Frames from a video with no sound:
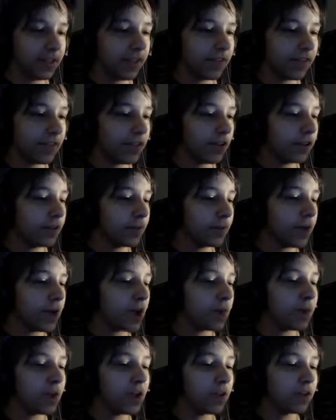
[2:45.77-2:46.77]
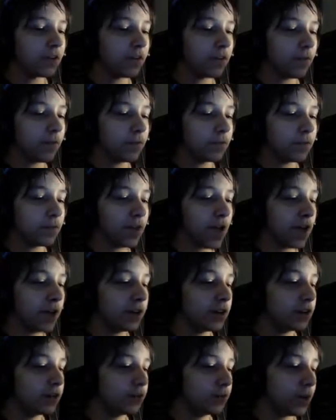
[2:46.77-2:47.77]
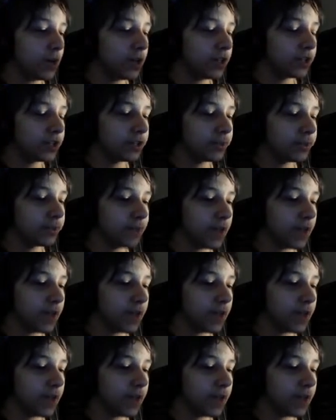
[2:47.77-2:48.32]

Even though they're probably made from God knows what.